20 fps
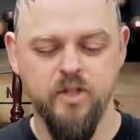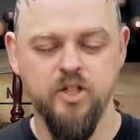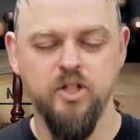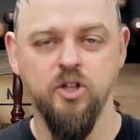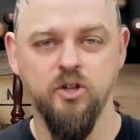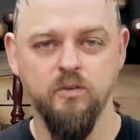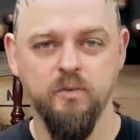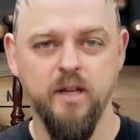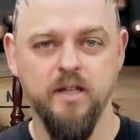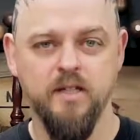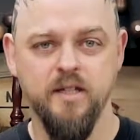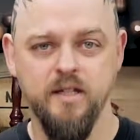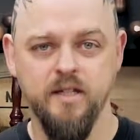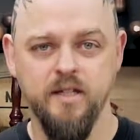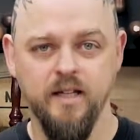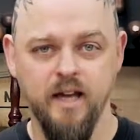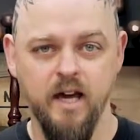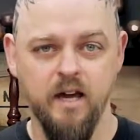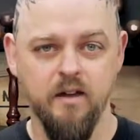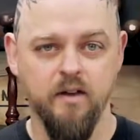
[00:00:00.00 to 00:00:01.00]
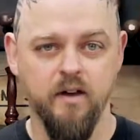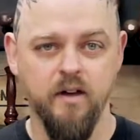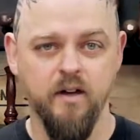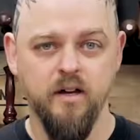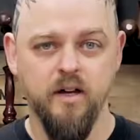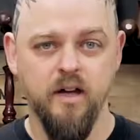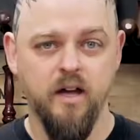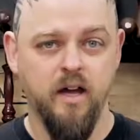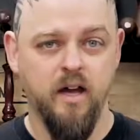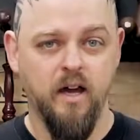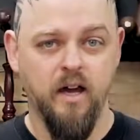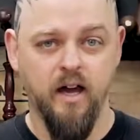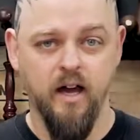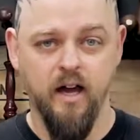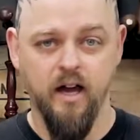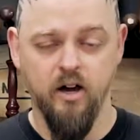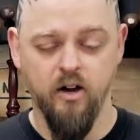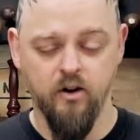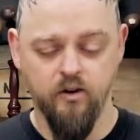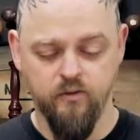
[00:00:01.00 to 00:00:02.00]
pieces together
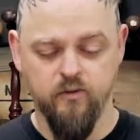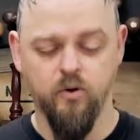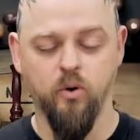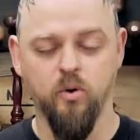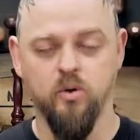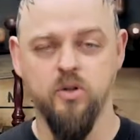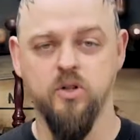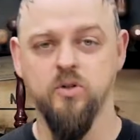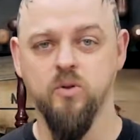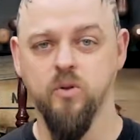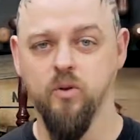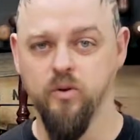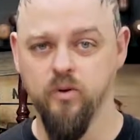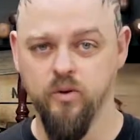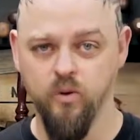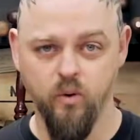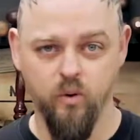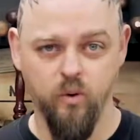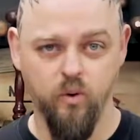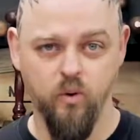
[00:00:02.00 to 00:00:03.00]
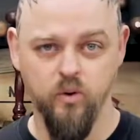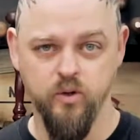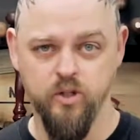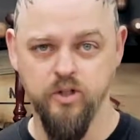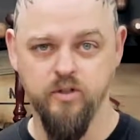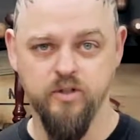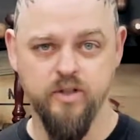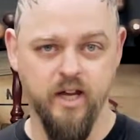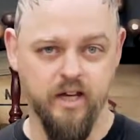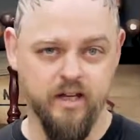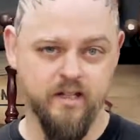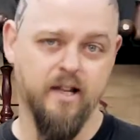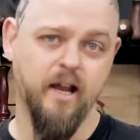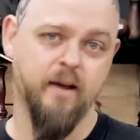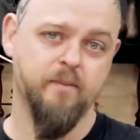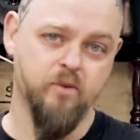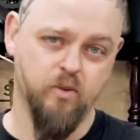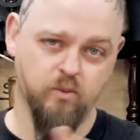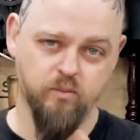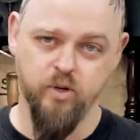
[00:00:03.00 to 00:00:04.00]
of quarter sawn, or you take
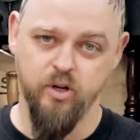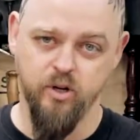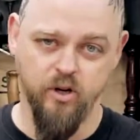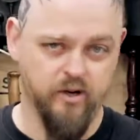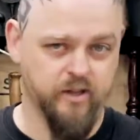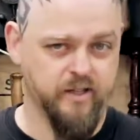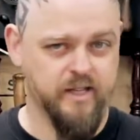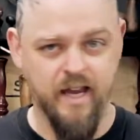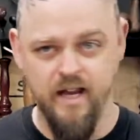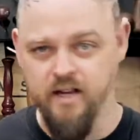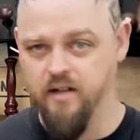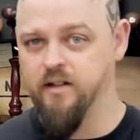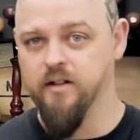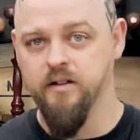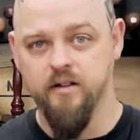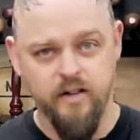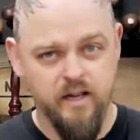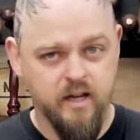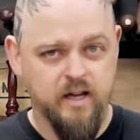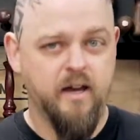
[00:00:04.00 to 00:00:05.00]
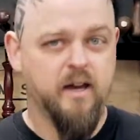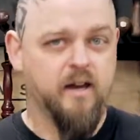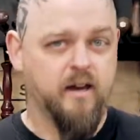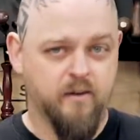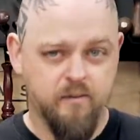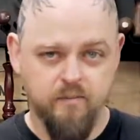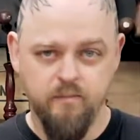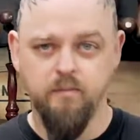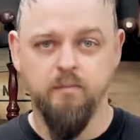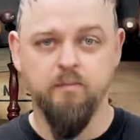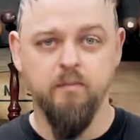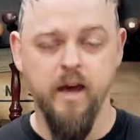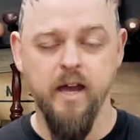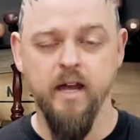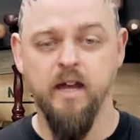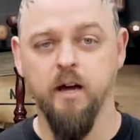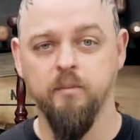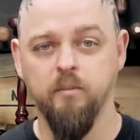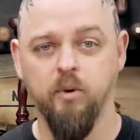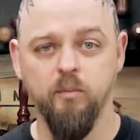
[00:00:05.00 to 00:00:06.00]
slab sawn, put it on its end and
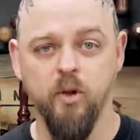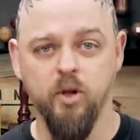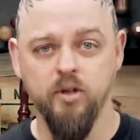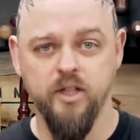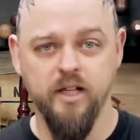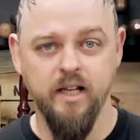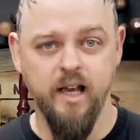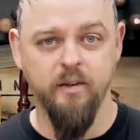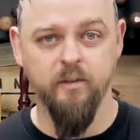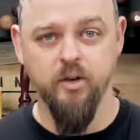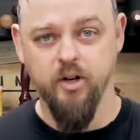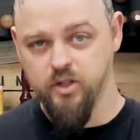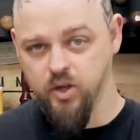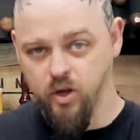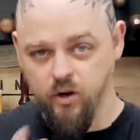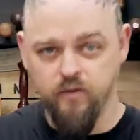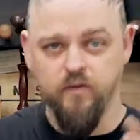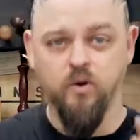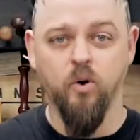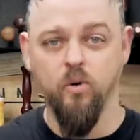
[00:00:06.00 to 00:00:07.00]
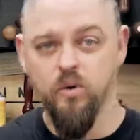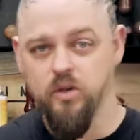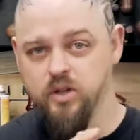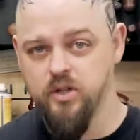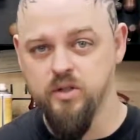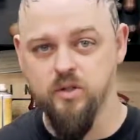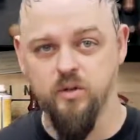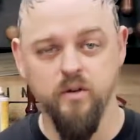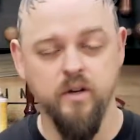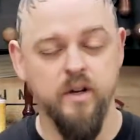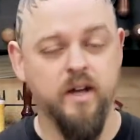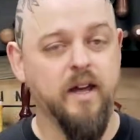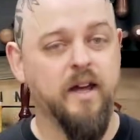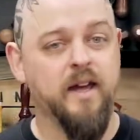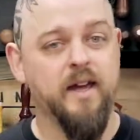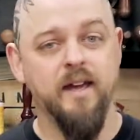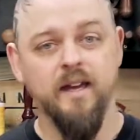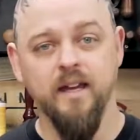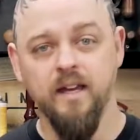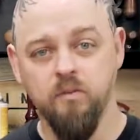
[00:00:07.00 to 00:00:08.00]
make up a multi-laminate of quarter sawn,
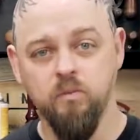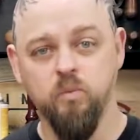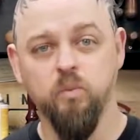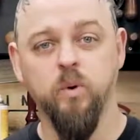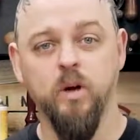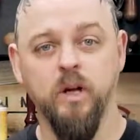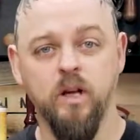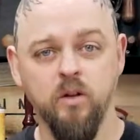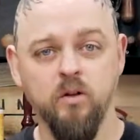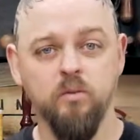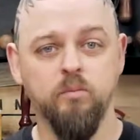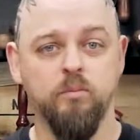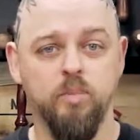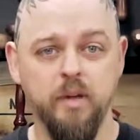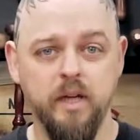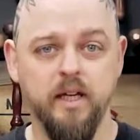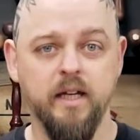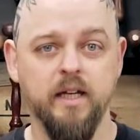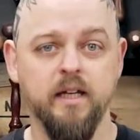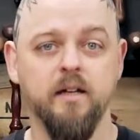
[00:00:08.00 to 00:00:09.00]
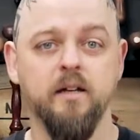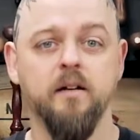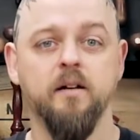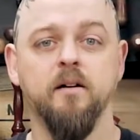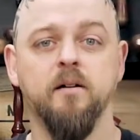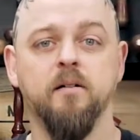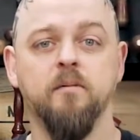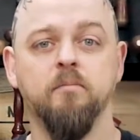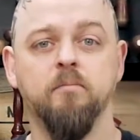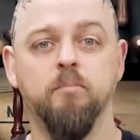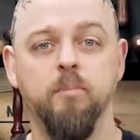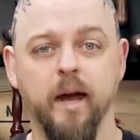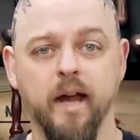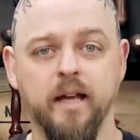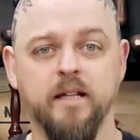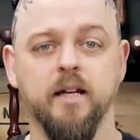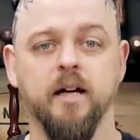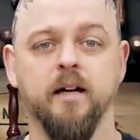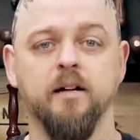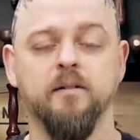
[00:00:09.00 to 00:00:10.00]
it will be
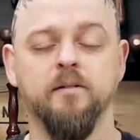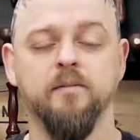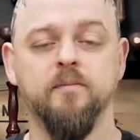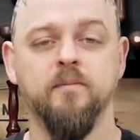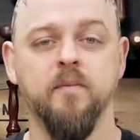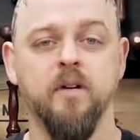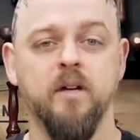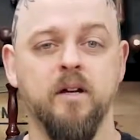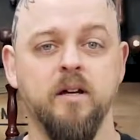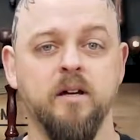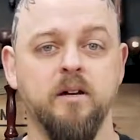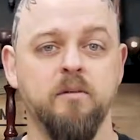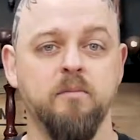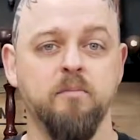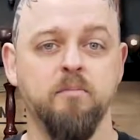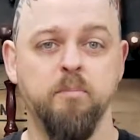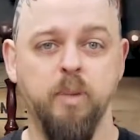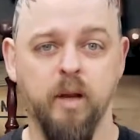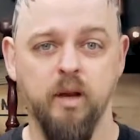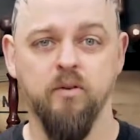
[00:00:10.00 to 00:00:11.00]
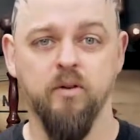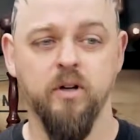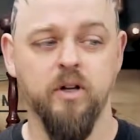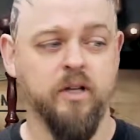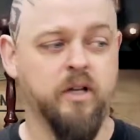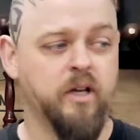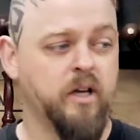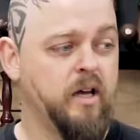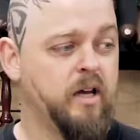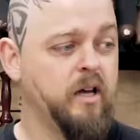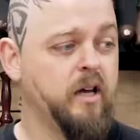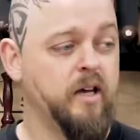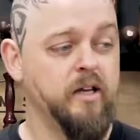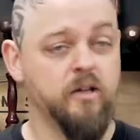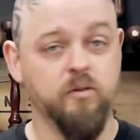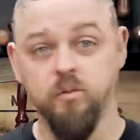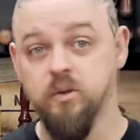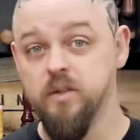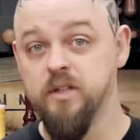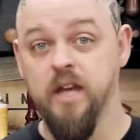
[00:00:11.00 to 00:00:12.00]
better, period.
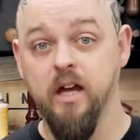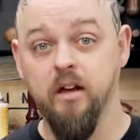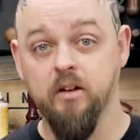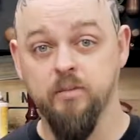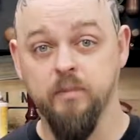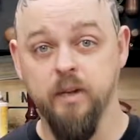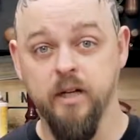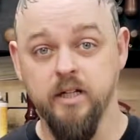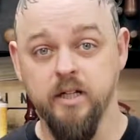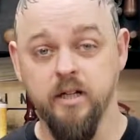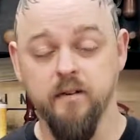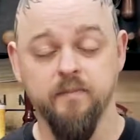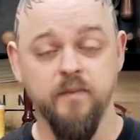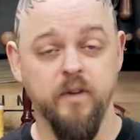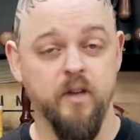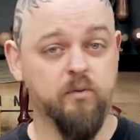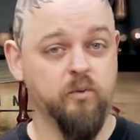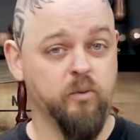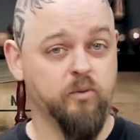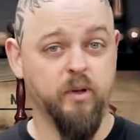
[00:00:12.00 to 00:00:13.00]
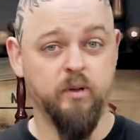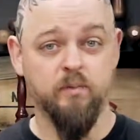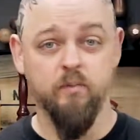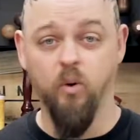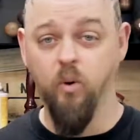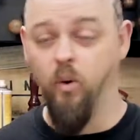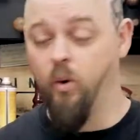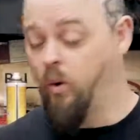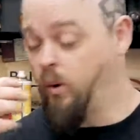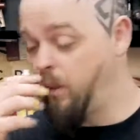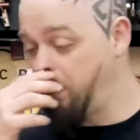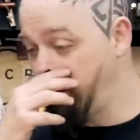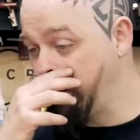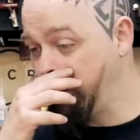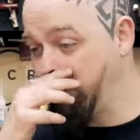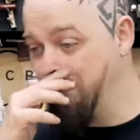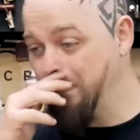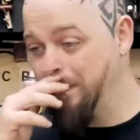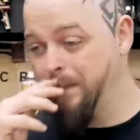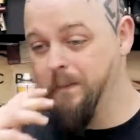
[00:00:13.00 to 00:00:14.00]
And it will sound better. It will be more,
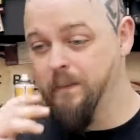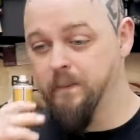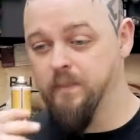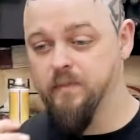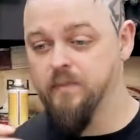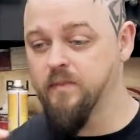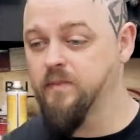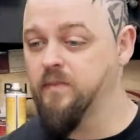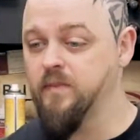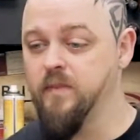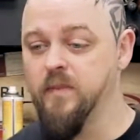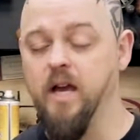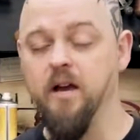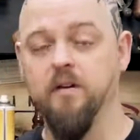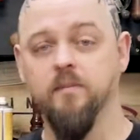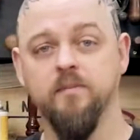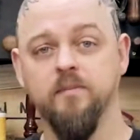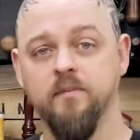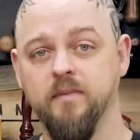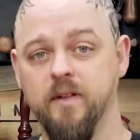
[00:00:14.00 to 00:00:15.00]
yeah,